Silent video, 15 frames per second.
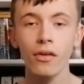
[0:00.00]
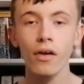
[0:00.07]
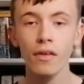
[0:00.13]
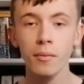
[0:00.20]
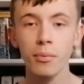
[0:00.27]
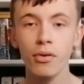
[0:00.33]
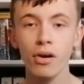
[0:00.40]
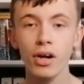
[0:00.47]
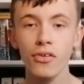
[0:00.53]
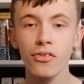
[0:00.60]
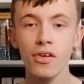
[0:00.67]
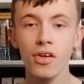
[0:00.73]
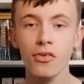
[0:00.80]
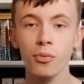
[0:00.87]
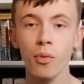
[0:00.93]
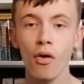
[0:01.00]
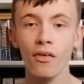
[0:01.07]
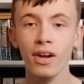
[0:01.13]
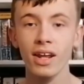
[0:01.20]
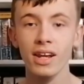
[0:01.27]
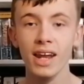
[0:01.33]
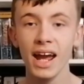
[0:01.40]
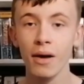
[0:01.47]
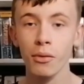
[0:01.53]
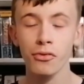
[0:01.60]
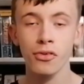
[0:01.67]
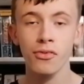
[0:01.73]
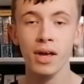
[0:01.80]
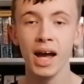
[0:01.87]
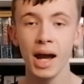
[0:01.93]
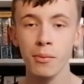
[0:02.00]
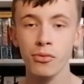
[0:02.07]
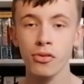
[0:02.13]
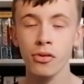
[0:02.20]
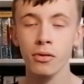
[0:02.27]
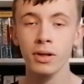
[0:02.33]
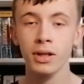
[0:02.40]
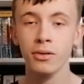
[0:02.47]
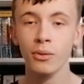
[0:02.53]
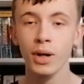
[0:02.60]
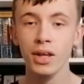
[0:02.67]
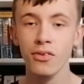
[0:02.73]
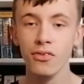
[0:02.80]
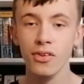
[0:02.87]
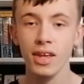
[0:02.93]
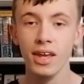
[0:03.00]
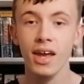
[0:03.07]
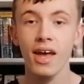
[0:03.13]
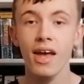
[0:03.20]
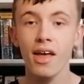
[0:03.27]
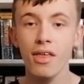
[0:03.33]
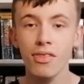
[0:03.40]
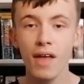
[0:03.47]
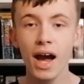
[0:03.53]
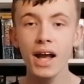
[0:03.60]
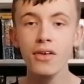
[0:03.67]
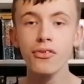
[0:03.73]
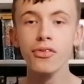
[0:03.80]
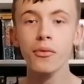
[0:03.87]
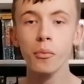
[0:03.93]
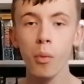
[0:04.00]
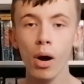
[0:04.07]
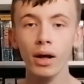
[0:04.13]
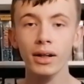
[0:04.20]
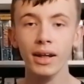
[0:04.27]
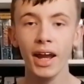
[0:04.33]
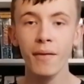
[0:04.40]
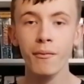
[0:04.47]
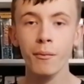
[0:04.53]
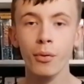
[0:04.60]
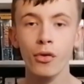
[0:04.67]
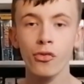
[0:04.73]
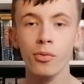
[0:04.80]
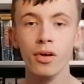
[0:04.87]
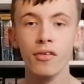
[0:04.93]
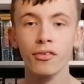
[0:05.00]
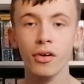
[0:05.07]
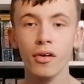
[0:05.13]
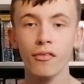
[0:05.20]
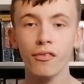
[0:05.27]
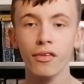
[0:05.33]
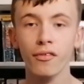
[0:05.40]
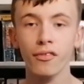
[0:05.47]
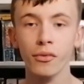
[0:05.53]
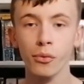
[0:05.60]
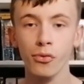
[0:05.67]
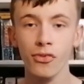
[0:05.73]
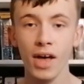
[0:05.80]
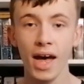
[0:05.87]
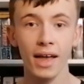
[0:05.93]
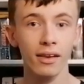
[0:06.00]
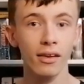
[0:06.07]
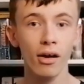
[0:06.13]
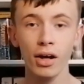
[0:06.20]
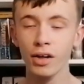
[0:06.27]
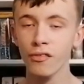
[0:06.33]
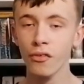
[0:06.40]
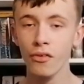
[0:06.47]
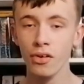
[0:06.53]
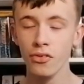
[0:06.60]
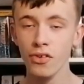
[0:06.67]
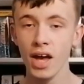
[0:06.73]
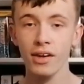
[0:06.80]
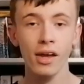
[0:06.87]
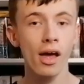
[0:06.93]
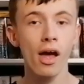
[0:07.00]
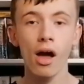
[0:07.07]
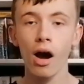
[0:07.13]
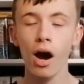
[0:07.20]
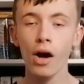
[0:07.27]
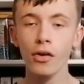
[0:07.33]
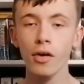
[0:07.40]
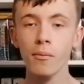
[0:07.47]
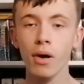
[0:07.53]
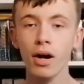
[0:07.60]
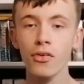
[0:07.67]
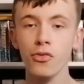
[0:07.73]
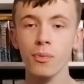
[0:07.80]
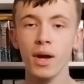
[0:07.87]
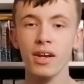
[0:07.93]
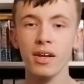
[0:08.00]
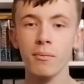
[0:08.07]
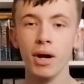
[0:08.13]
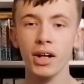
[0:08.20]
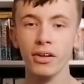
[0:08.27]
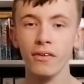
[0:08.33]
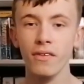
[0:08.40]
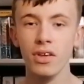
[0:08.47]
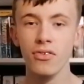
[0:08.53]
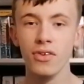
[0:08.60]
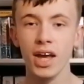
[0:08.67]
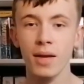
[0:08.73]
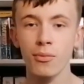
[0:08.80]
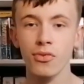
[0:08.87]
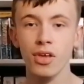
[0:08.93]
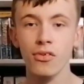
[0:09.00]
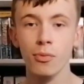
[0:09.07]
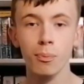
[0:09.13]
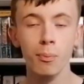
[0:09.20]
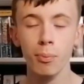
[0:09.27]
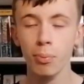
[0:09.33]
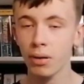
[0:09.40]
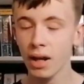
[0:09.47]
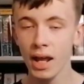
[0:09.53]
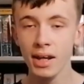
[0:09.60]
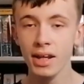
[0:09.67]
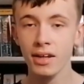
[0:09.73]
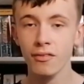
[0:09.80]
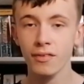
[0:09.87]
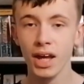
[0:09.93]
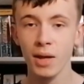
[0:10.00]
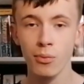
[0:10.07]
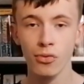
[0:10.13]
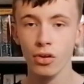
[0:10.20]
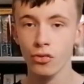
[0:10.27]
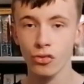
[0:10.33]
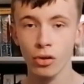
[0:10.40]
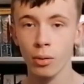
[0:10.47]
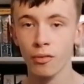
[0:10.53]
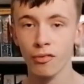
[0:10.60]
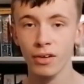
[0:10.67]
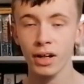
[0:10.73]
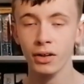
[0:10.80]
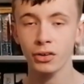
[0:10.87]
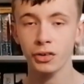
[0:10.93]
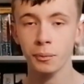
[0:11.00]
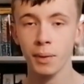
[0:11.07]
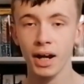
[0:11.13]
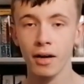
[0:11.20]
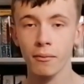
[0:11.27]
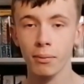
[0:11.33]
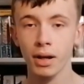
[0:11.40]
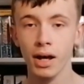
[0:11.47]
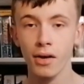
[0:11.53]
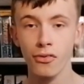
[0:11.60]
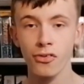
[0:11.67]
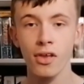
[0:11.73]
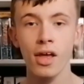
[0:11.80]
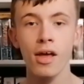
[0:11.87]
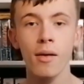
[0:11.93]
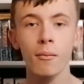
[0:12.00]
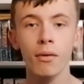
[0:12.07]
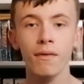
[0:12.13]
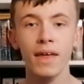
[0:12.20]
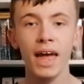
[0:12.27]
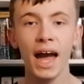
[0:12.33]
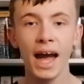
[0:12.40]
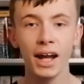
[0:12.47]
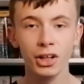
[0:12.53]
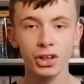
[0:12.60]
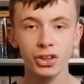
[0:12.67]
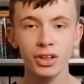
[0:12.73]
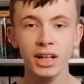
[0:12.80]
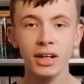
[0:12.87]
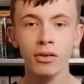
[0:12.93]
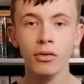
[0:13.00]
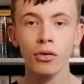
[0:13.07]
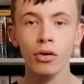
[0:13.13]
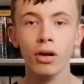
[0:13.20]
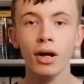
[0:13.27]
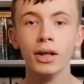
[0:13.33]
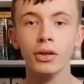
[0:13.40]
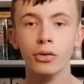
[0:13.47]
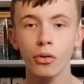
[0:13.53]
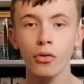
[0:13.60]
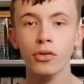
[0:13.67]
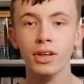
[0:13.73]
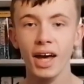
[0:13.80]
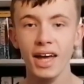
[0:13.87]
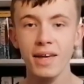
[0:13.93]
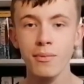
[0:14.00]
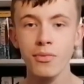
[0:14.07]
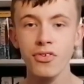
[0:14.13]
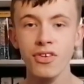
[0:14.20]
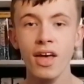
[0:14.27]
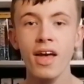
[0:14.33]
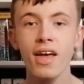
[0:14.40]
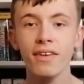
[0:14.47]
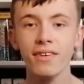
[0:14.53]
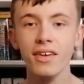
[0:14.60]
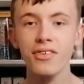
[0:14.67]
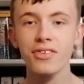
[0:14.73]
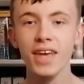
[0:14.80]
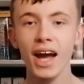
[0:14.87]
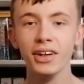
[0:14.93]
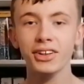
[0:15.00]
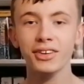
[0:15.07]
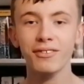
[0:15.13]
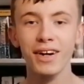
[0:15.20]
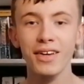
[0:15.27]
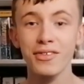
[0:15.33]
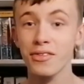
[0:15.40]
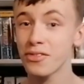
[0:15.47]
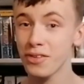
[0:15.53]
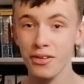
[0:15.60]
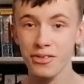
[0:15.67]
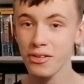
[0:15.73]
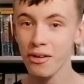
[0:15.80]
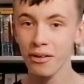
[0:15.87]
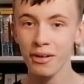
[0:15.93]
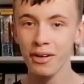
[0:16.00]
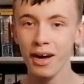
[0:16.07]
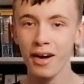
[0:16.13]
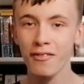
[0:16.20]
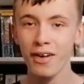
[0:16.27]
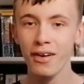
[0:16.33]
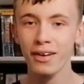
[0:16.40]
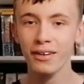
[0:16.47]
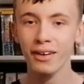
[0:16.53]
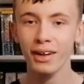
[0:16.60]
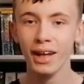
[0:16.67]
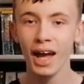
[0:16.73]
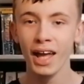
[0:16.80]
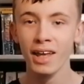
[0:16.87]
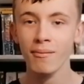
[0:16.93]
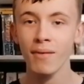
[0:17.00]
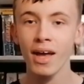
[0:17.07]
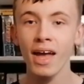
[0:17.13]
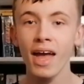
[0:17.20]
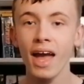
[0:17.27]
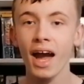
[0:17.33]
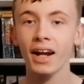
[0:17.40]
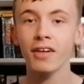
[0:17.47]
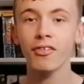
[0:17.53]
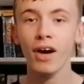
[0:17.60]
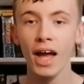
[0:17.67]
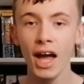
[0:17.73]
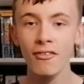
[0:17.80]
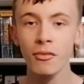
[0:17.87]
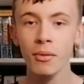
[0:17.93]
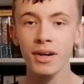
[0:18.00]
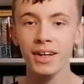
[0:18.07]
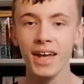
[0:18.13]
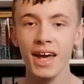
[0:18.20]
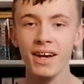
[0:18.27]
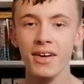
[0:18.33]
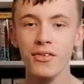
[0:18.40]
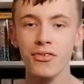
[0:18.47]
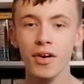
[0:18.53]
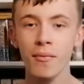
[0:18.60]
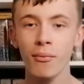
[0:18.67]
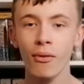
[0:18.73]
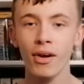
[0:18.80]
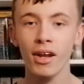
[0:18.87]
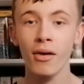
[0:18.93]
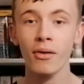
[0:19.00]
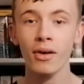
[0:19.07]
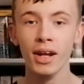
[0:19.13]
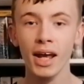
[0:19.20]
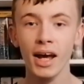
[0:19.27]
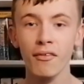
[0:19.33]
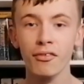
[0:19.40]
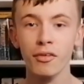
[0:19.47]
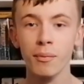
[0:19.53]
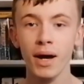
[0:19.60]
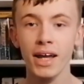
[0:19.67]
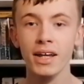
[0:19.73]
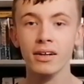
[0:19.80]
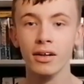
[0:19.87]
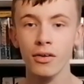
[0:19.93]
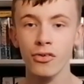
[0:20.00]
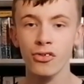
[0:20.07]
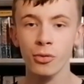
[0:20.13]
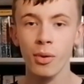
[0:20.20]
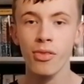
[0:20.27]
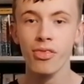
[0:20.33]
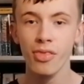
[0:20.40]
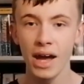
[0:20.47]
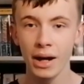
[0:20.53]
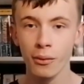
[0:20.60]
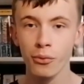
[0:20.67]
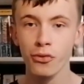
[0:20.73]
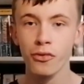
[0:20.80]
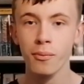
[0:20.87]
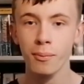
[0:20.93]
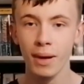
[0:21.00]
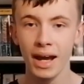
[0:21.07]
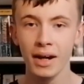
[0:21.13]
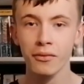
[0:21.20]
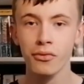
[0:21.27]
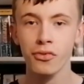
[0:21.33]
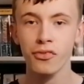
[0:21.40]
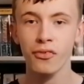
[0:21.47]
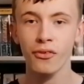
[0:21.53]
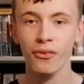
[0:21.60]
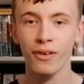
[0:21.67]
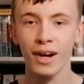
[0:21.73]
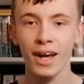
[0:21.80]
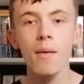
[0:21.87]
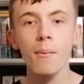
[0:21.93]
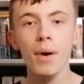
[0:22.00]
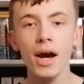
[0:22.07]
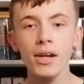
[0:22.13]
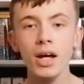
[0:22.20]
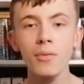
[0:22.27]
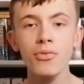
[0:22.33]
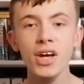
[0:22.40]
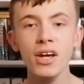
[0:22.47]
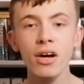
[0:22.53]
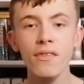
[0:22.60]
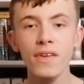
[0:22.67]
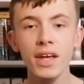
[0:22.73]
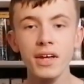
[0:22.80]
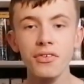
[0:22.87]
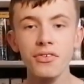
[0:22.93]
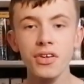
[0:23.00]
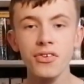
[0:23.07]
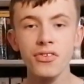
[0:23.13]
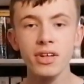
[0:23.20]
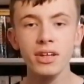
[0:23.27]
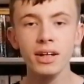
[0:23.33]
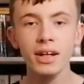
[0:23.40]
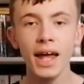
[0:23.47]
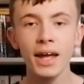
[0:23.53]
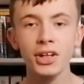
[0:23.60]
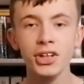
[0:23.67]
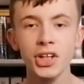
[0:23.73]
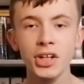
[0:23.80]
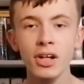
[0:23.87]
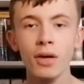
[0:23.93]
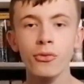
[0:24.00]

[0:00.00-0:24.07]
Not the price that it's warranting now. It's just absolutely crazy. That is the one game that puts me off going for the full set. Like I've already said, I don't mind spending money on these games. There's plenty of games that are £200 or £300 plus, but they actually look like good games. This Gadget Racers does not look like a very good game, and if I ever want to get it at some point, I'm going to have to pay close to £1,000 for it. But an update on the existing collection.